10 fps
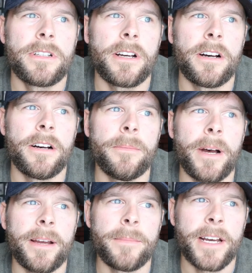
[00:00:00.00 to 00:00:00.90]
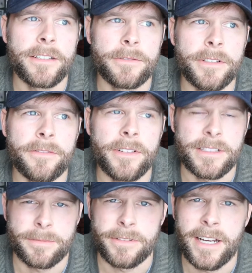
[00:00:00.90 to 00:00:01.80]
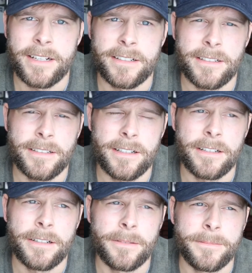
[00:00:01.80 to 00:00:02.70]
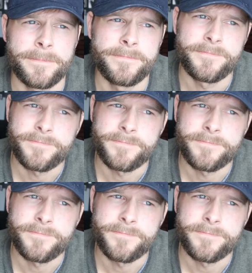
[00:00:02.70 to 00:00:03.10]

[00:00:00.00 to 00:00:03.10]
I'm not doing flexible dieting